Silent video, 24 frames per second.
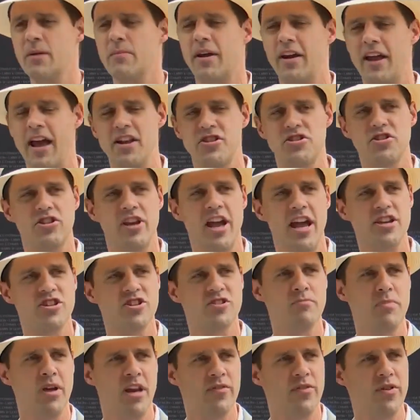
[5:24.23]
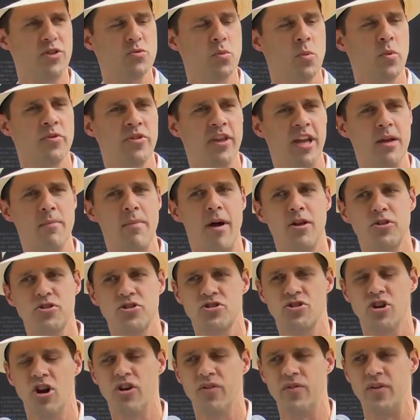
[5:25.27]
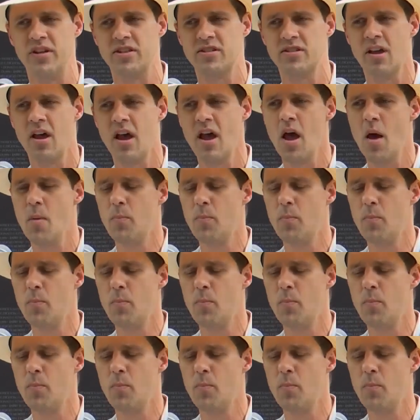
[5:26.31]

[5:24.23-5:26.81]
about education benefits when we think about service,